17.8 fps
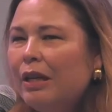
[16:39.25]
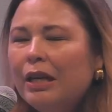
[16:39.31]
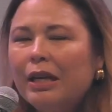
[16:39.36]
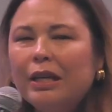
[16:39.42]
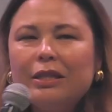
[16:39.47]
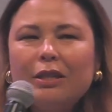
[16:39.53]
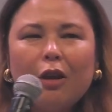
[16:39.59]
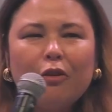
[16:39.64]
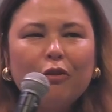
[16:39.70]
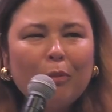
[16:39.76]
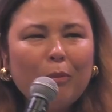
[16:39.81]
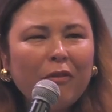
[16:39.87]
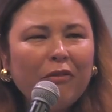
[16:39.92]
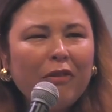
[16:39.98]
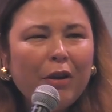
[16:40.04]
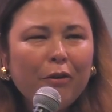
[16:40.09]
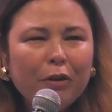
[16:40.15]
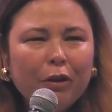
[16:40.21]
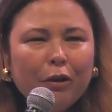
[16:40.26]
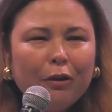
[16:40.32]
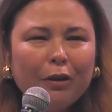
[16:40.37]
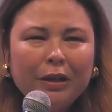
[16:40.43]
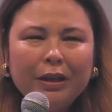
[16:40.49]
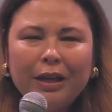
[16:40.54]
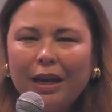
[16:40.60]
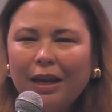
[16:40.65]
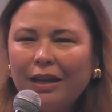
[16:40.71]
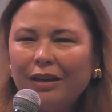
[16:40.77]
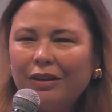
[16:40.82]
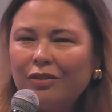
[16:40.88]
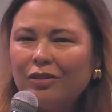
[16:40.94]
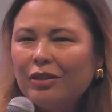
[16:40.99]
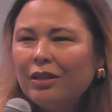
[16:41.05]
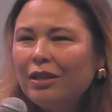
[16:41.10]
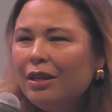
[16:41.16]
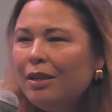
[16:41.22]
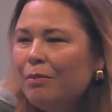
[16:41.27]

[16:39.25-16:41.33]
It starts from a very early age.